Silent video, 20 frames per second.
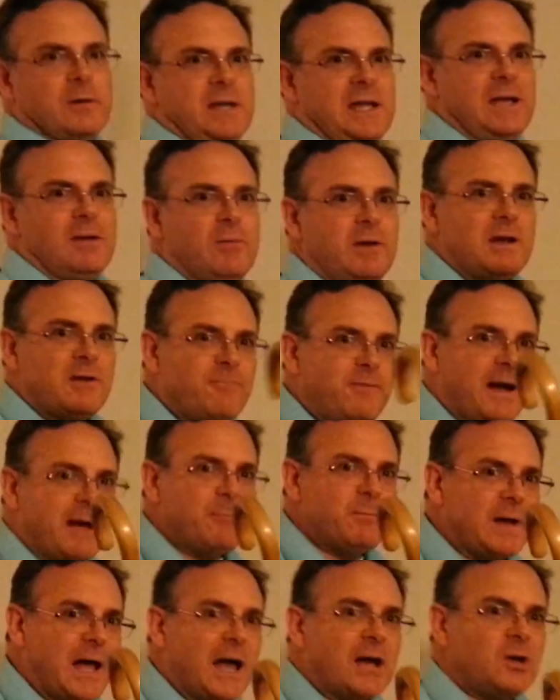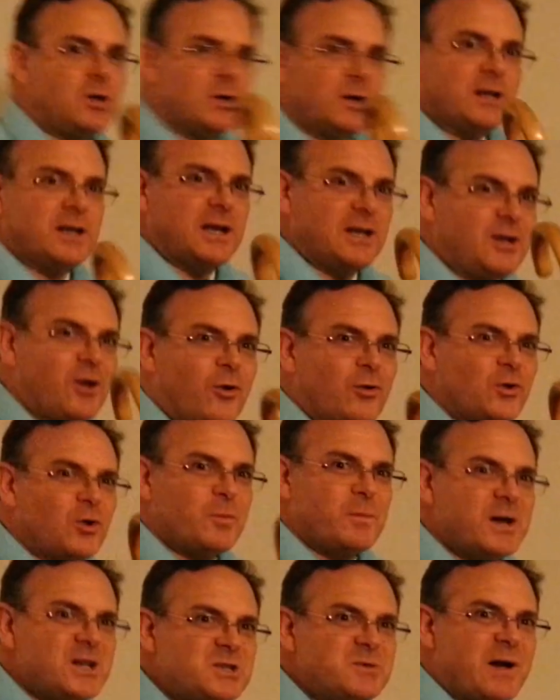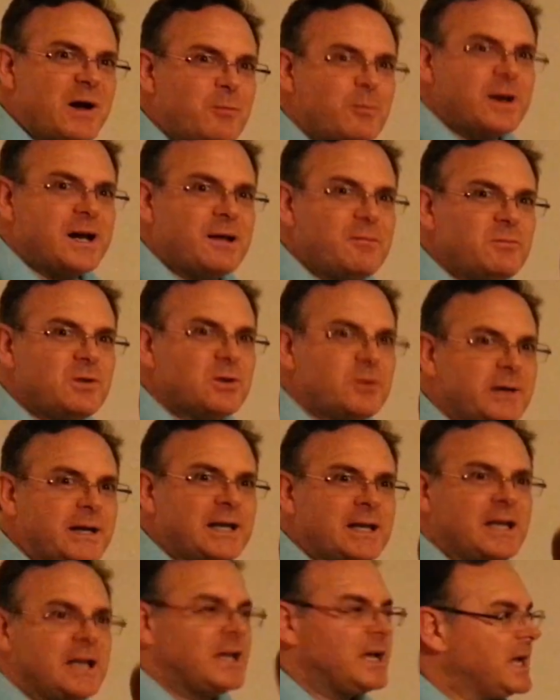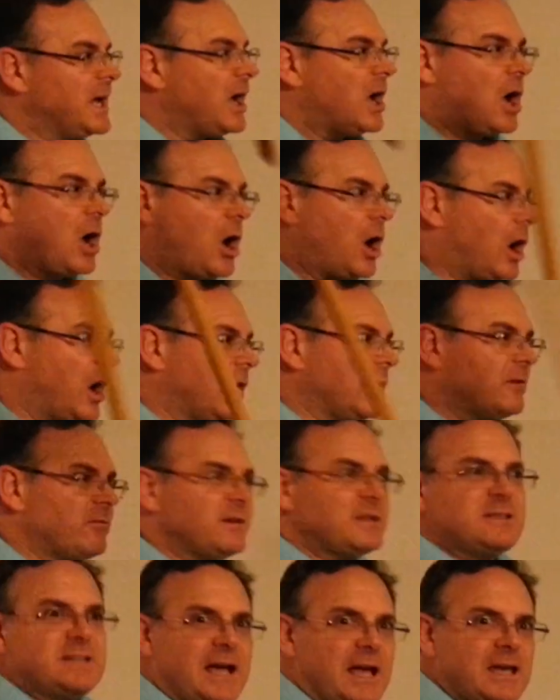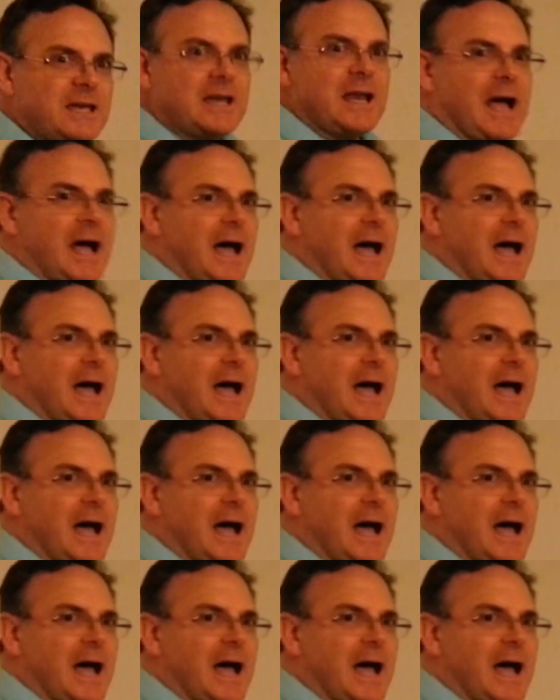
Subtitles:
Even if I'm not good and don't know much about what I'm doing, all of a sudden